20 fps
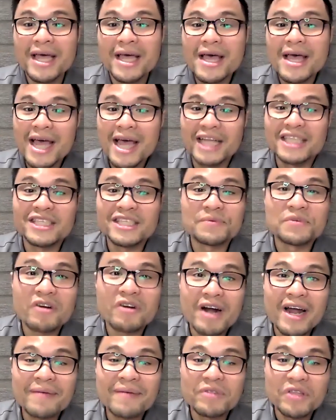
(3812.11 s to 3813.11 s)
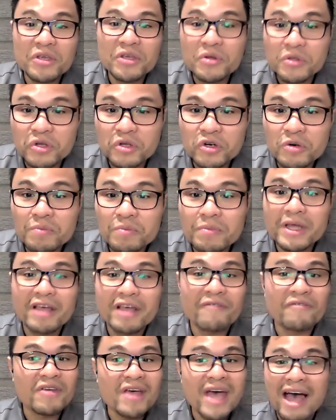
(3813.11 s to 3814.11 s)
and subscribed to YouTube.
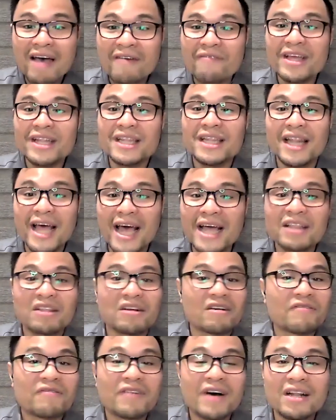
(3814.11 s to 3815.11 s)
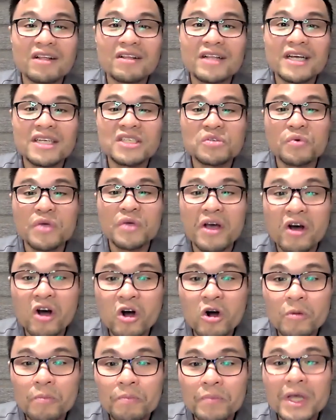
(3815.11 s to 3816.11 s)
If you haven't liked or followed us, we
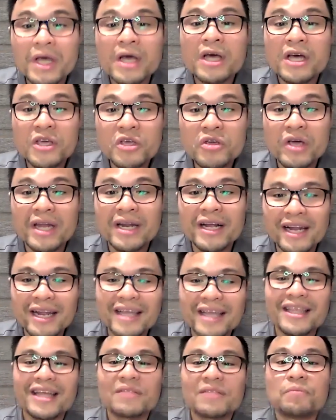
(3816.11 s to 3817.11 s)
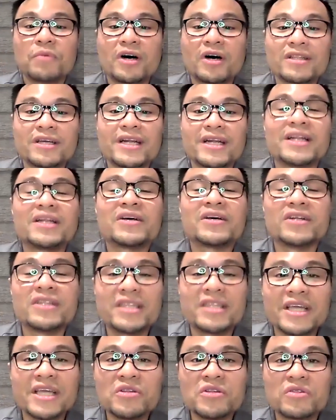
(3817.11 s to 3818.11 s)
hope you can click that button and
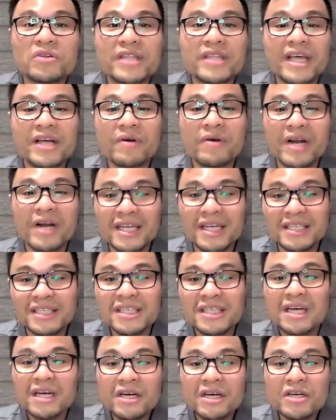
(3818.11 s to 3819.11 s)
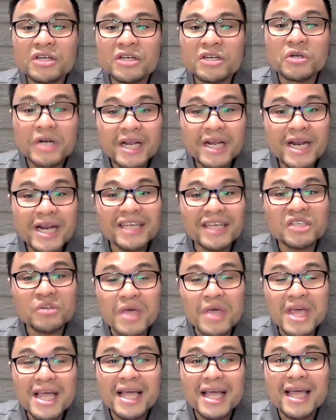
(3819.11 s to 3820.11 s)
continue to dig with us. Tune in
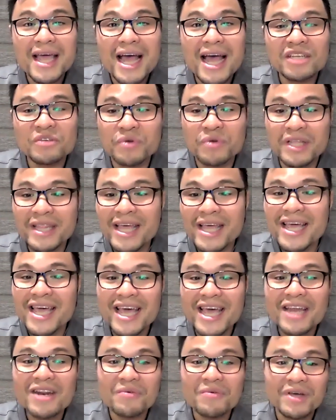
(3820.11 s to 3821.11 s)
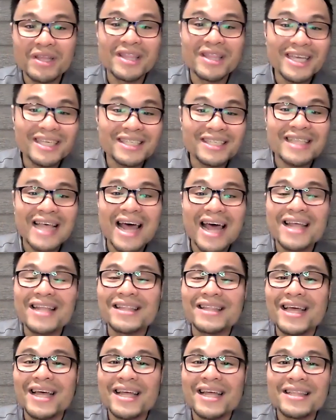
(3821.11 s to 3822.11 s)
next week as we dig in with this
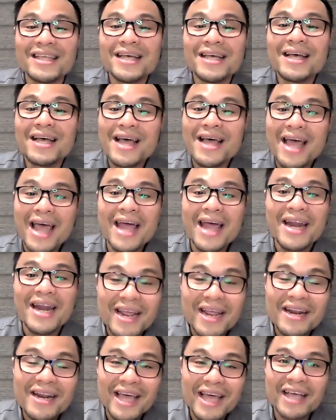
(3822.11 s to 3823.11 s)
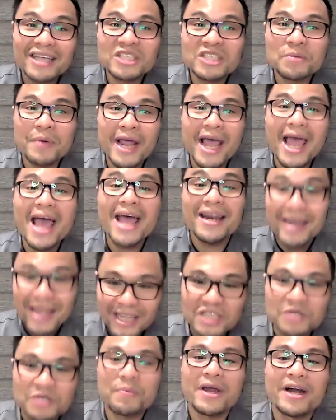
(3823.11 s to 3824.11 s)
talented and
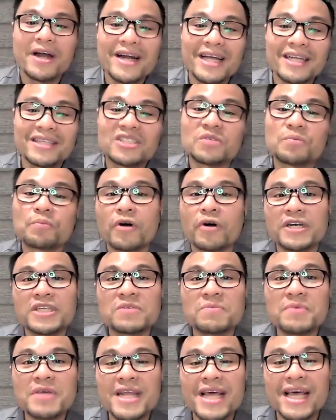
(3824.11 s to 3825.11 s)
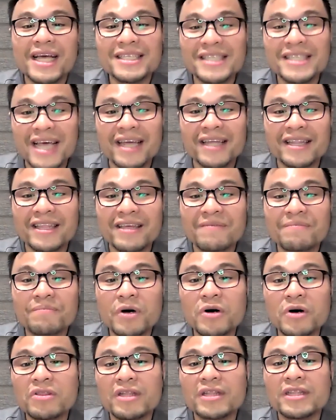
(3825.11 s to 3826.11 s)
experienced sports media executive,
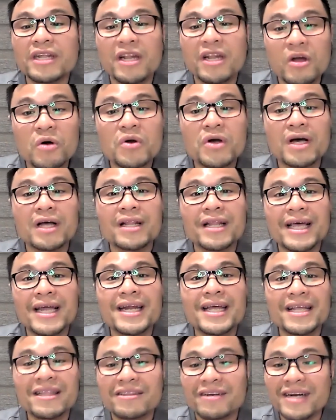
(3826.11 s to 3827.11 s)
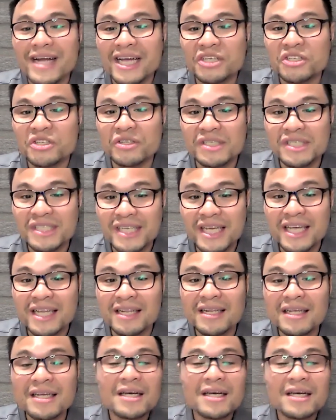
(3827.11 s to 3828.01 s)
both on the local and international scene,